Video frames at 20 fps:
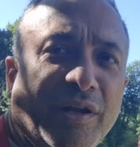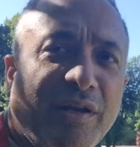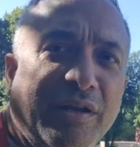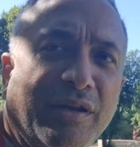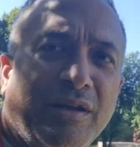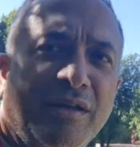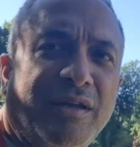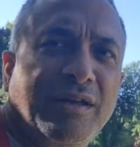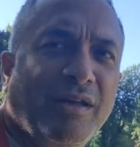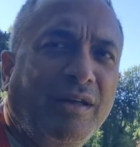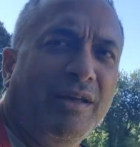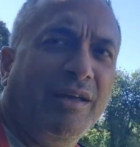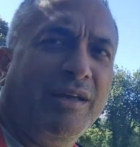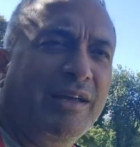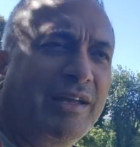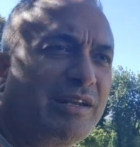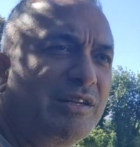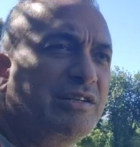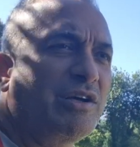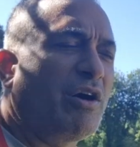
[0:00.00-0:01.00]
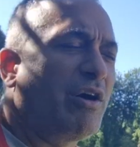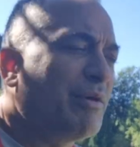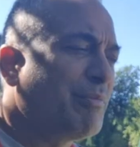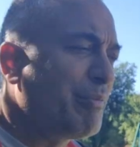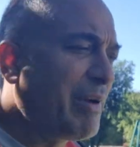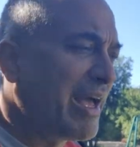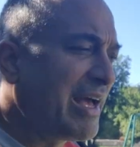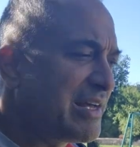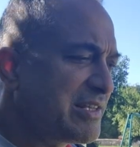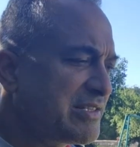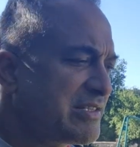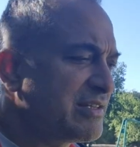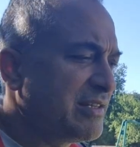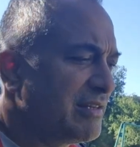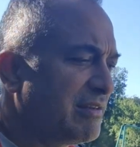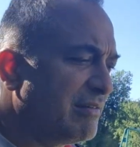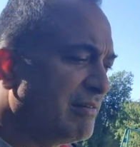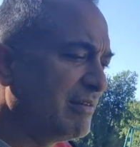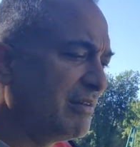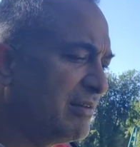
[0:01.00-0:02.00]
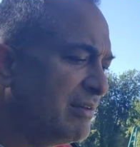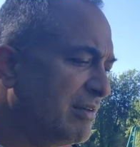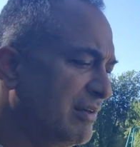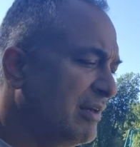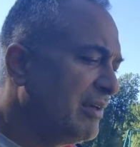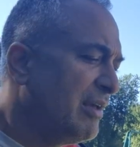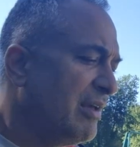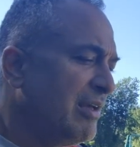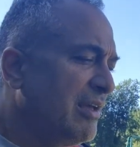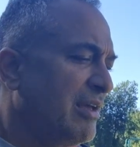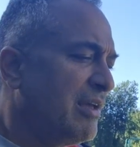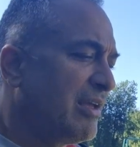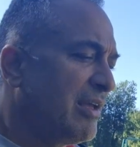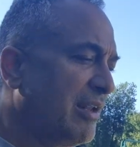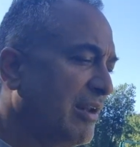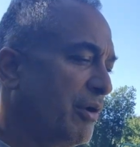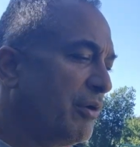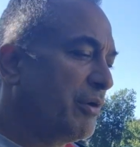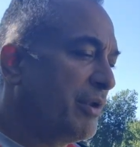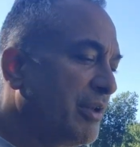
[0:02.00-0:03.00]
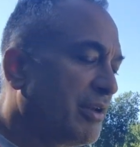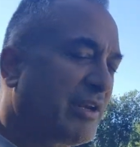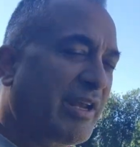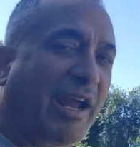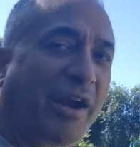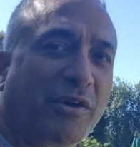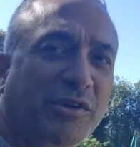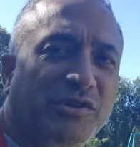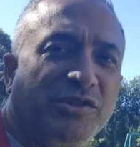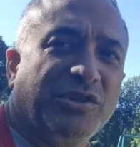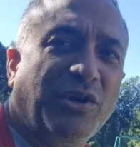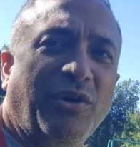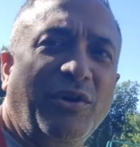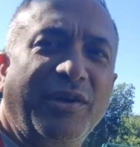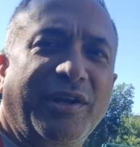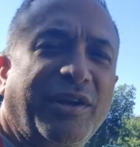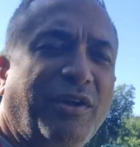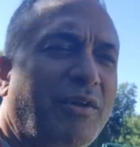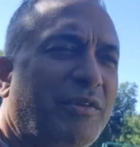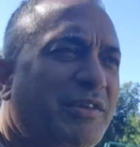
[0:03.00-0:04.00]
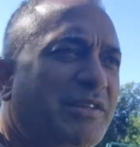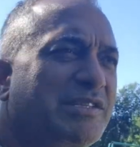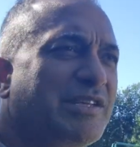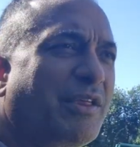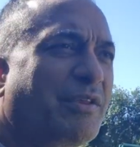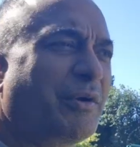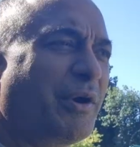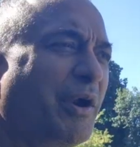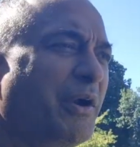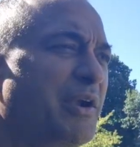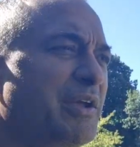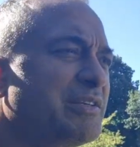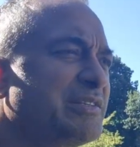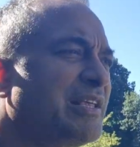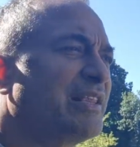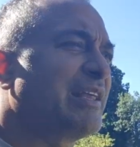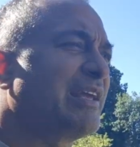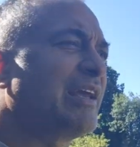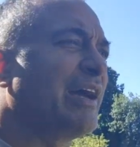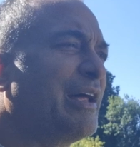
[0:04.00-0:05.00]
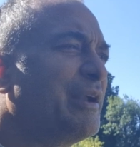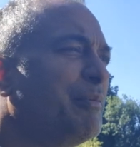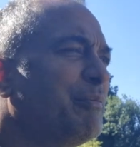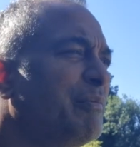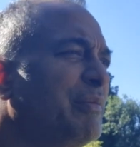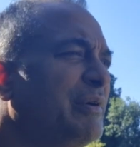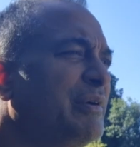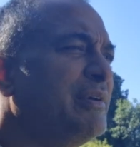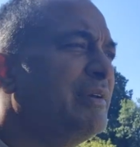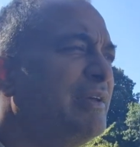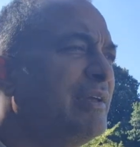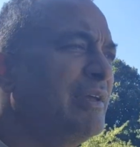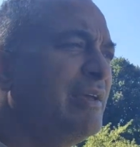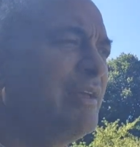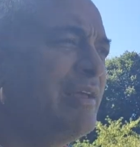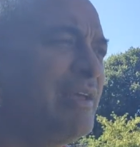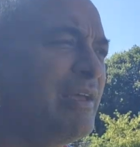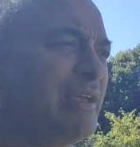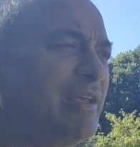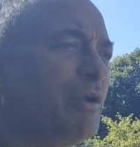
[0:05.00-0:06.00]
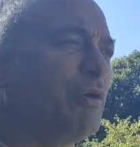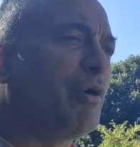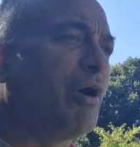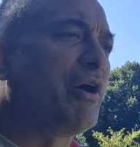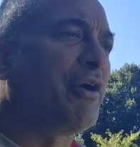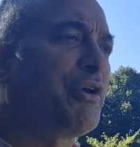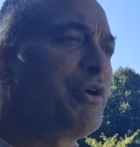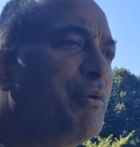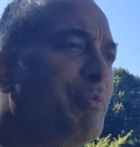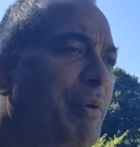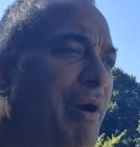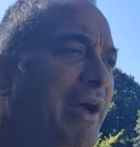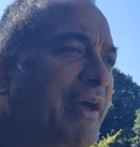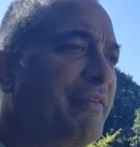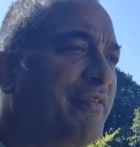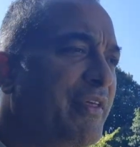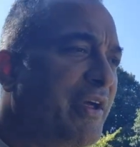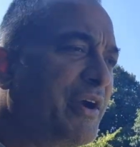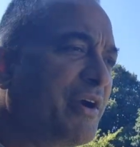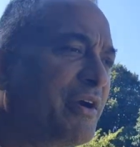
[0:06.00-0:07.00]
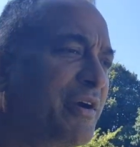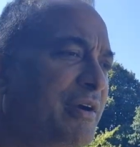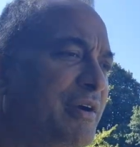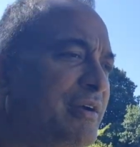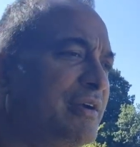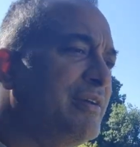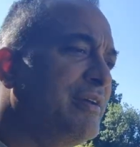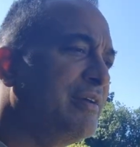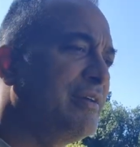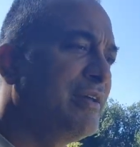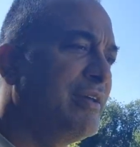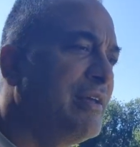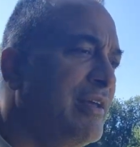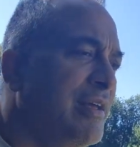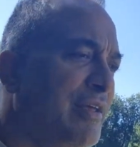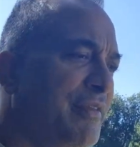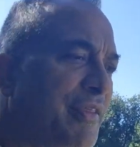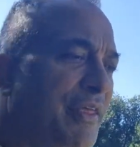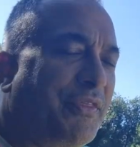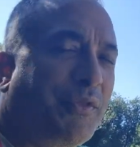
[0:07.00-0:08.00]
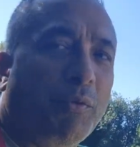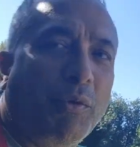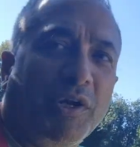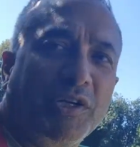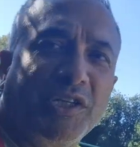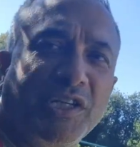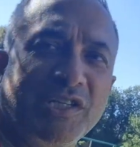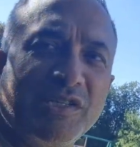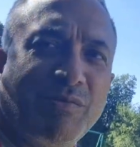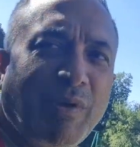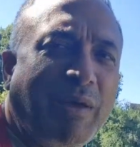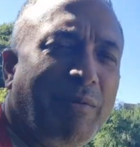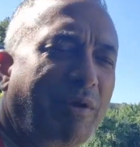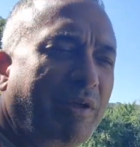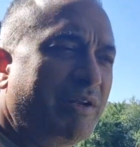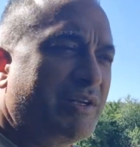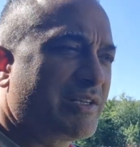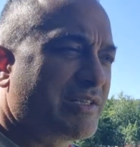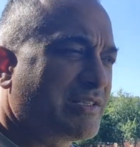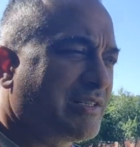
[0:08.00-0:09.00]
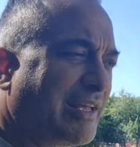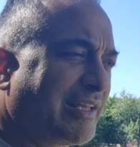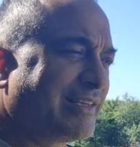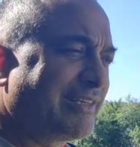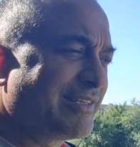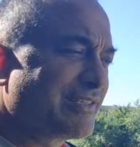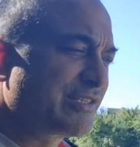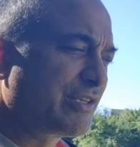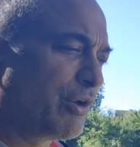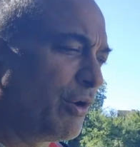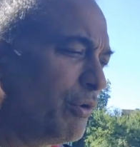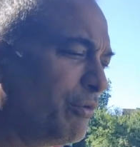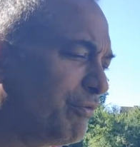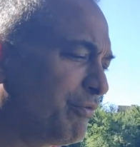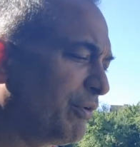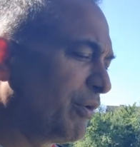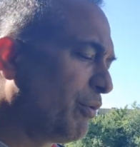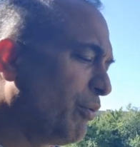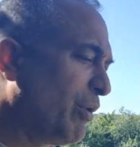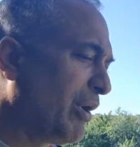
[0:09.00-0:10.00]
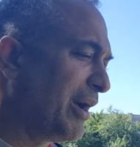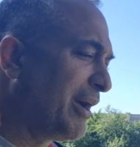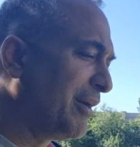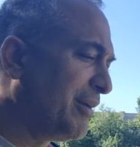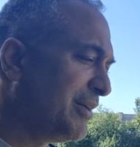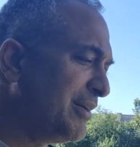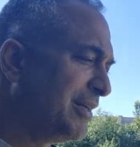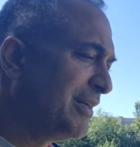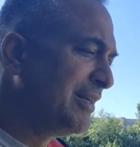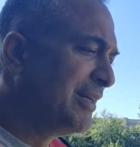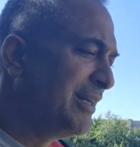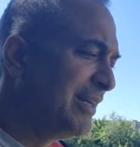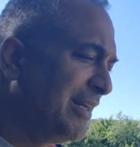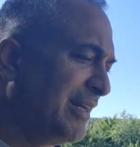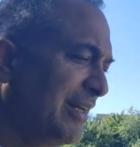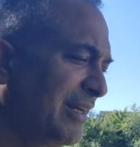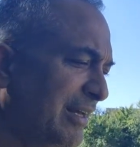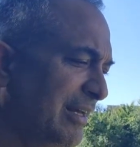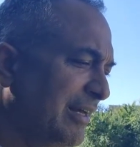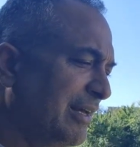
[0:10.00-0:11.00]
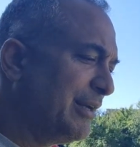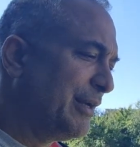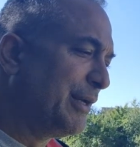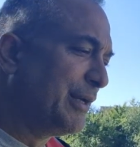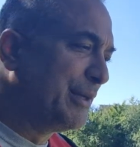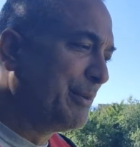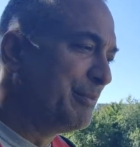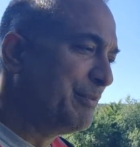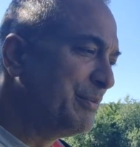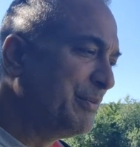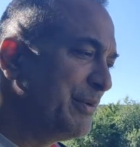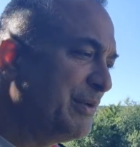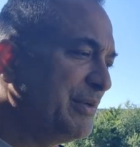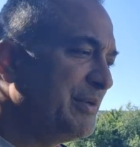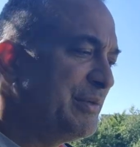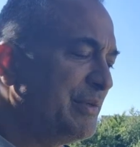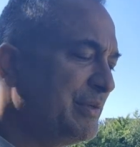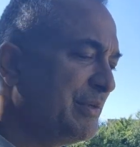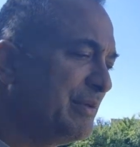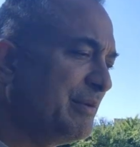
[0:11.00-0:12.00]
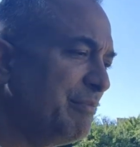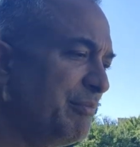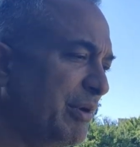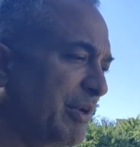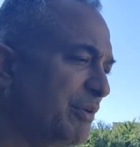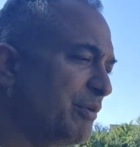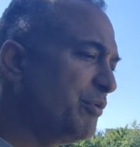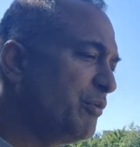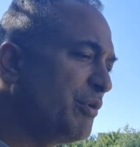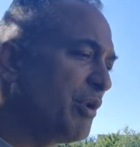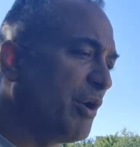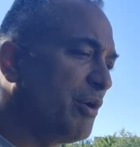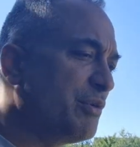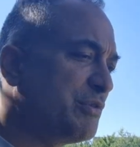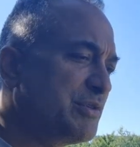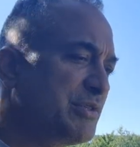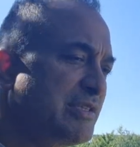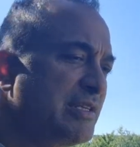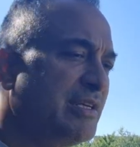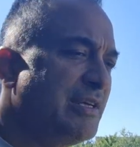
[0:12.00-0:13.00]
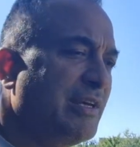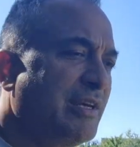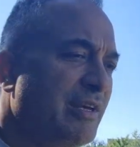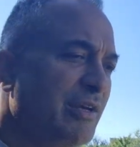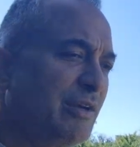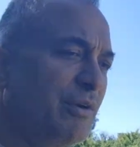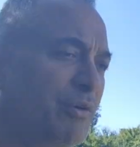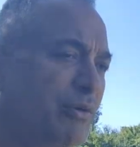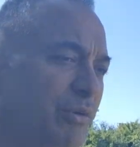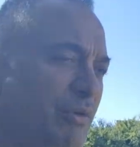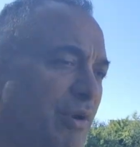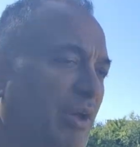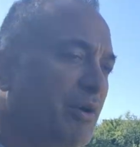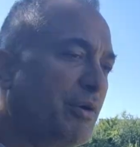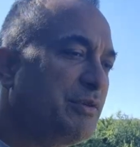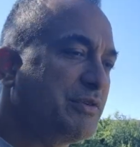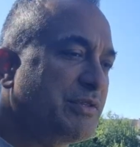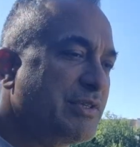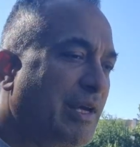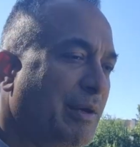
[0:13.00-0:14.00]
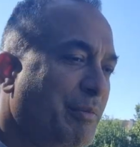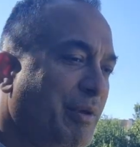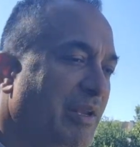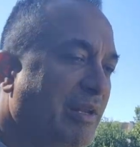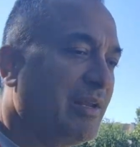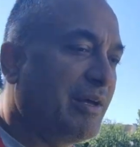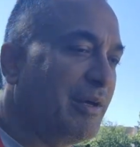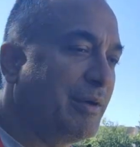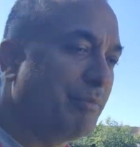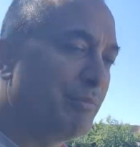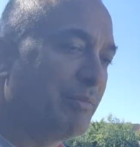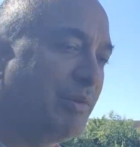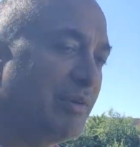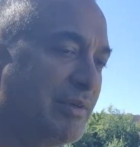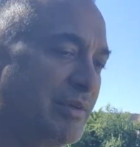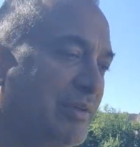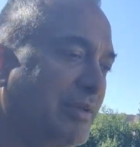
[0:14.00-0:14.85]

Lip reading: in Donbass and, you know, in Kherson and all these other areas that they got them, you know, occupied there, that the Russians maybe just let this go for a while. But who knows? Who knows? I mean,